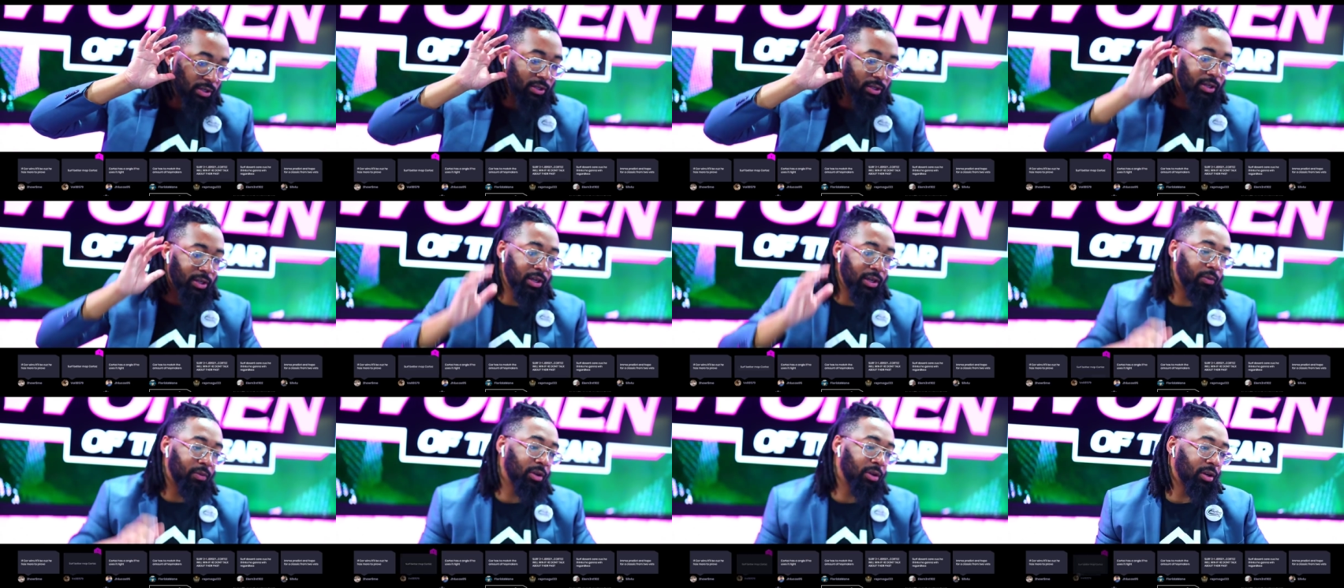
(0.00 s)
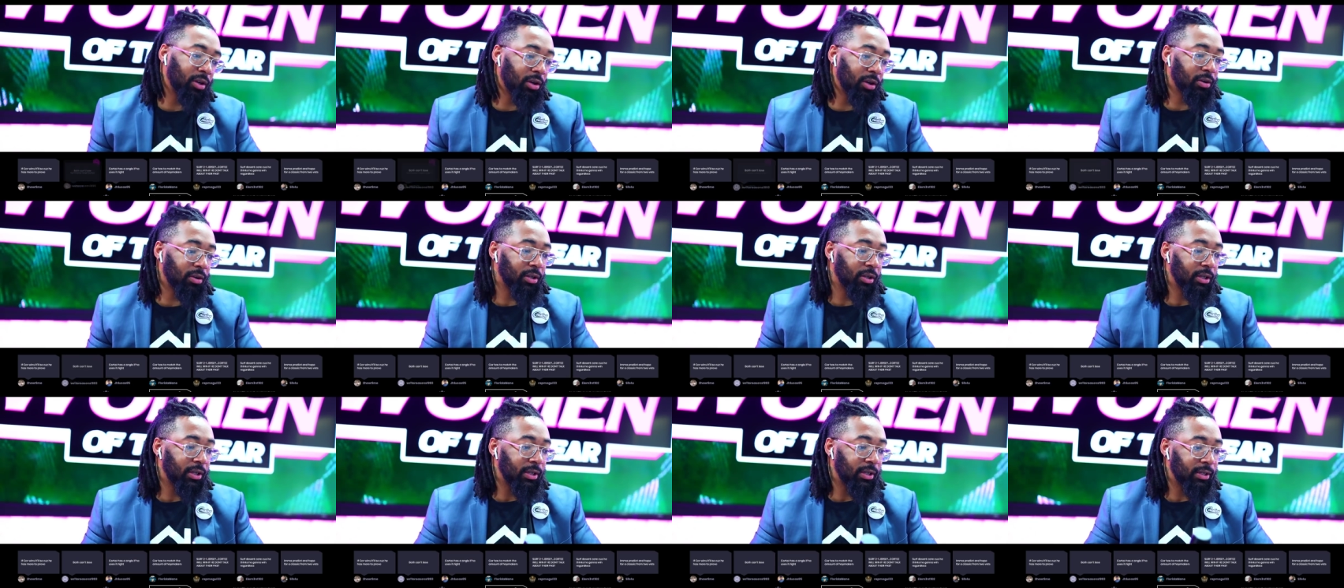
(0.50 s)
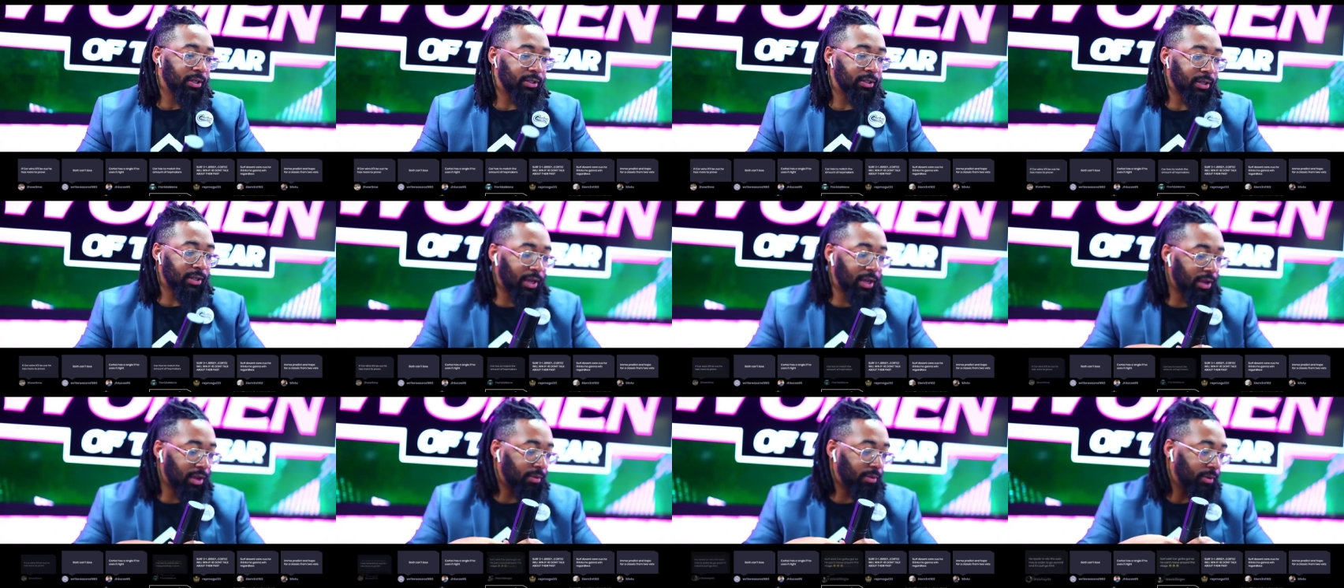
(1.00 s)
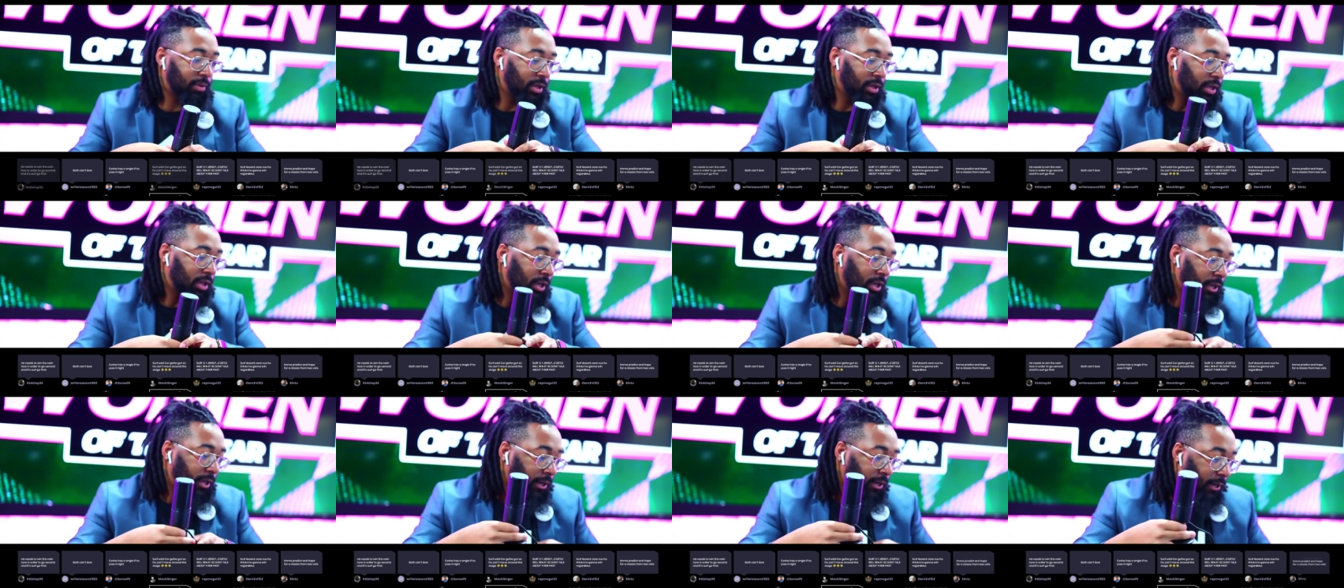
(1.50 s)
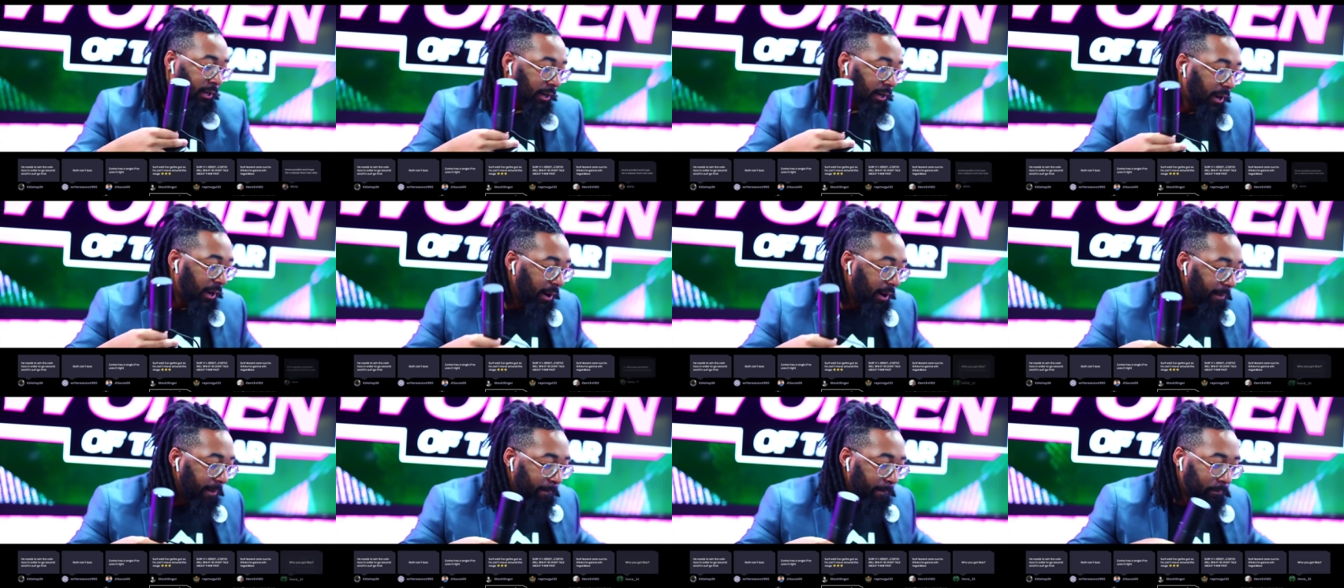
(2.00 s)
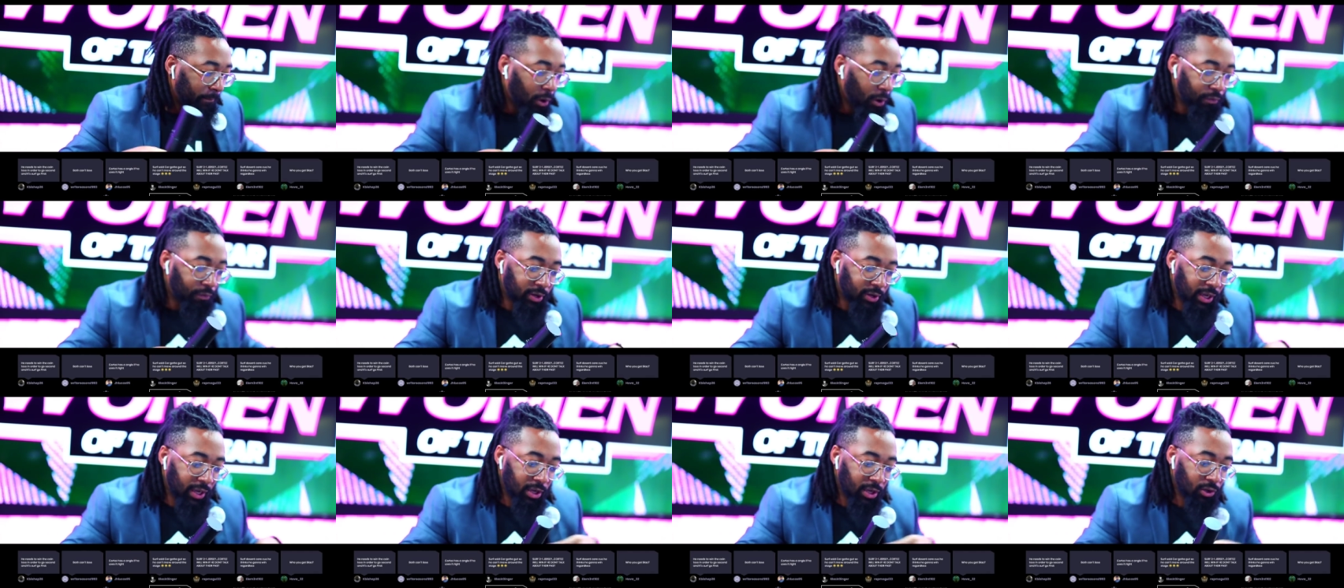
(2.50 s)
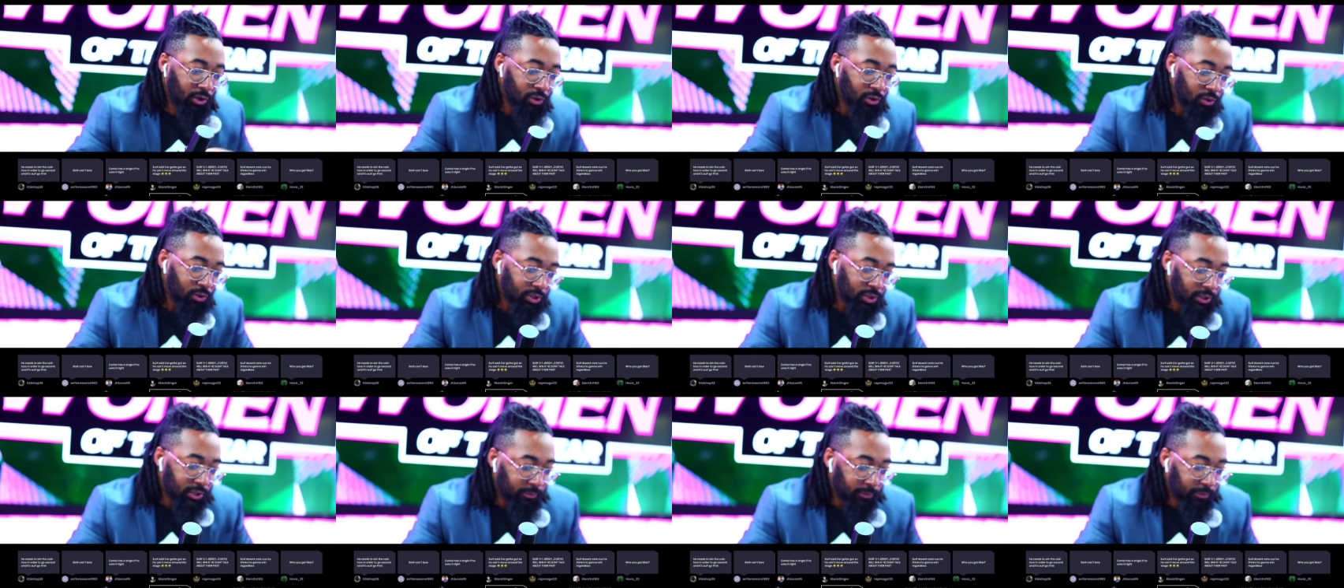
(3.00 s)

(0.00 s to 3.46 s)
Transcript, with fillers: There we go. Damn. All right. Both can't lose.